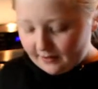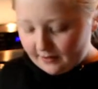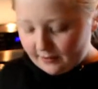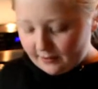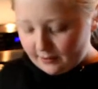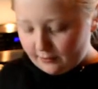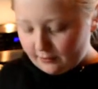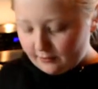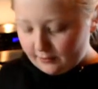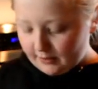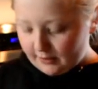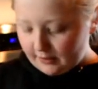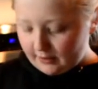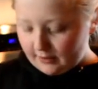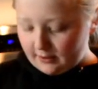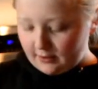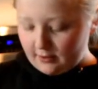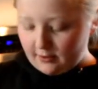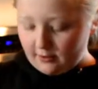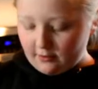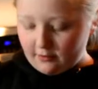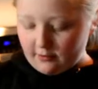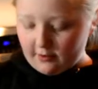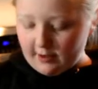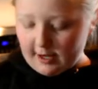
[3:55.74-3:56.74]
so this is our
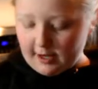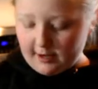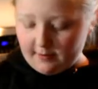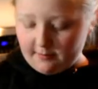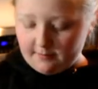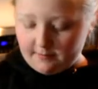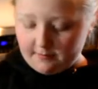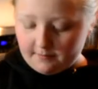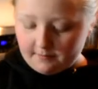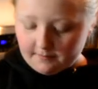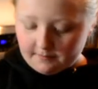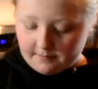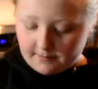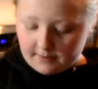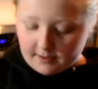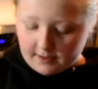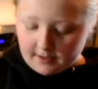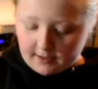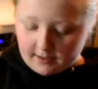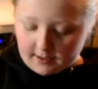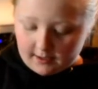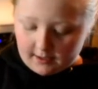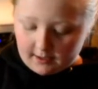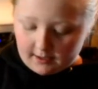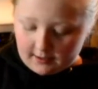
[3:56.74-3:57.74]
crab.
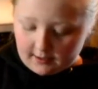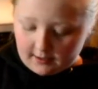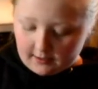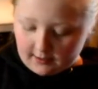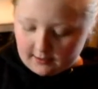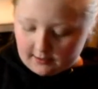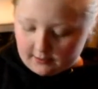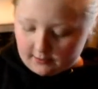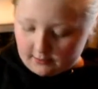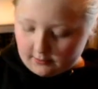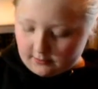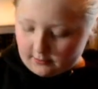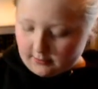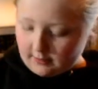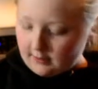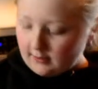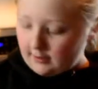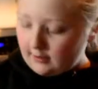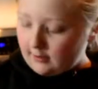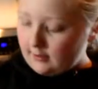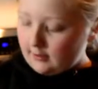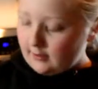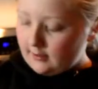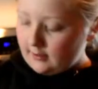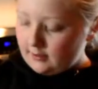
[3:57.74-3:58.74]
Just
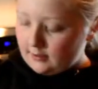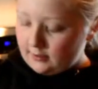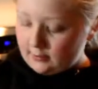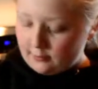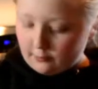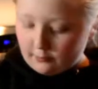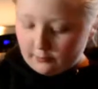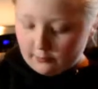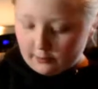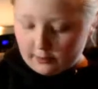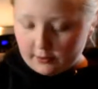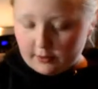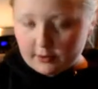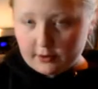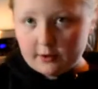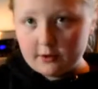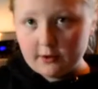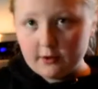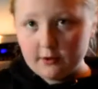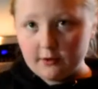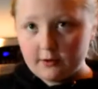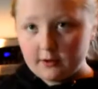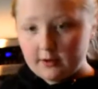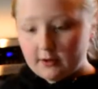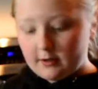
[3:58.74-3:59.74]
like this. So we're going to
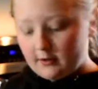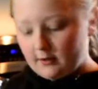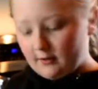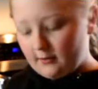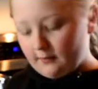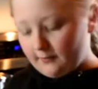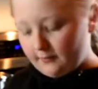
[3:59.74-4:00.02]
start cutting the